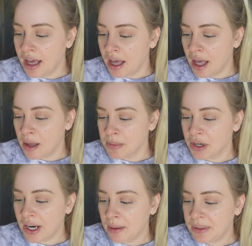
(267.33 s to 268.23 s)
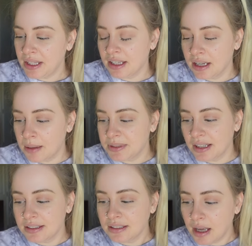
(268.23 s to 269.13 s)
Um, crampy and
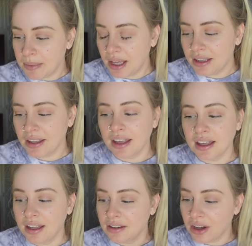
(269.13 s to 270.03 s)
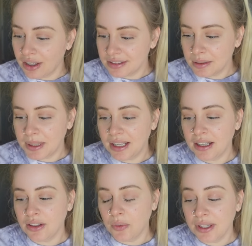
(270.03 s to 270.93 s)
upset stomach, again,
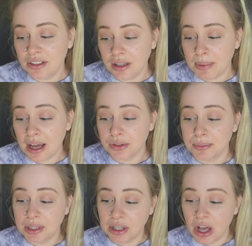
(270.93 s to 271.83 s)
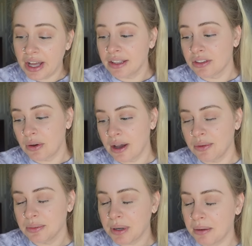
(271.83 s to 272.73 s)
constipated, going to the bathroom a lot. So I
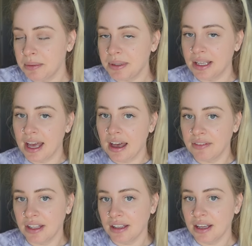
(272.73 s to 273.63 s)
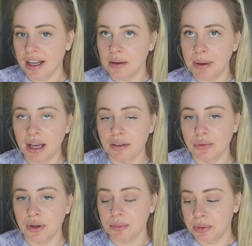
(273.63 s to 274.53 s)
was probably having kind of back and
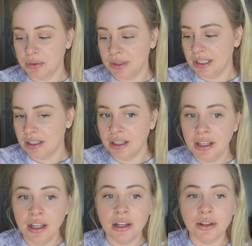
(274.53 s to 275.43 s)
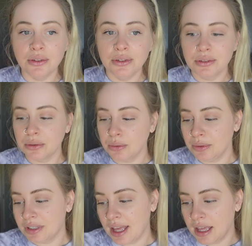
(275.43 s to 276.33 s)
forth between loose
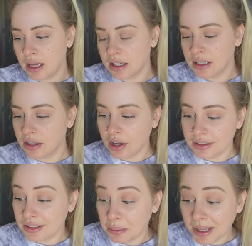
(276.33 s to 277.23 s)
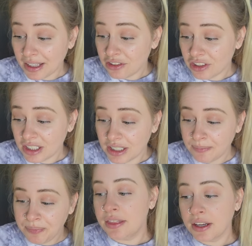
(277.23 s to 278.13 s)
stools and
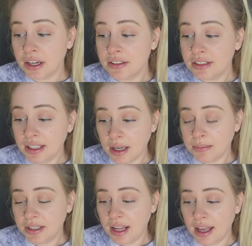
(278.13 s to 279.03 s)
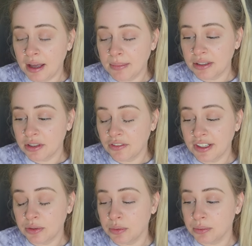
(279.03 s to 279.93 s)
constipation. Thicker CM today and my
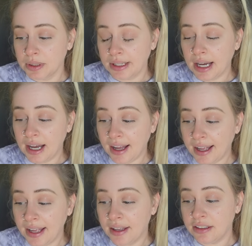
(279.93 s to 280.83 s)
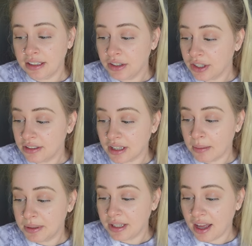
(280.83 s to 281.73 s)
cervix was really high. Decreased
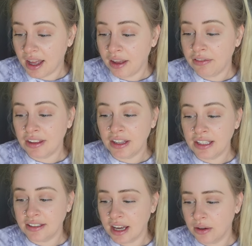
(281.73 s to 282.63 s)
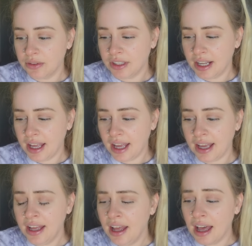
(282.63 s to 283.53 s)
appetite, feeling down
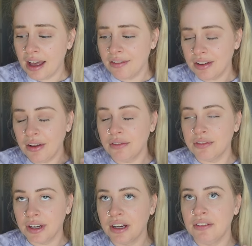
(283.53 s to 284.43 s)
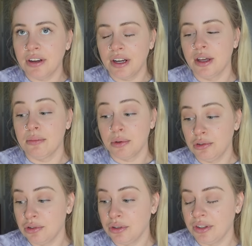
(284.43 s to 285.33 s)
today. I felt very, very
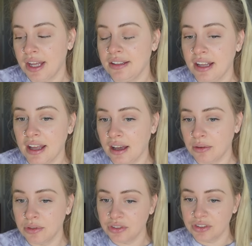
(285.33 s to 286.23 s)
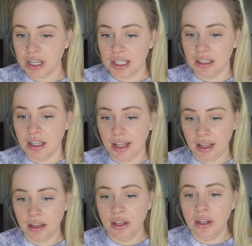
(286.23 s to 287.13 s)
emotional that day. I was just kind of
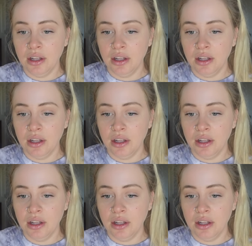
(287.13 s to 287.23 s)
like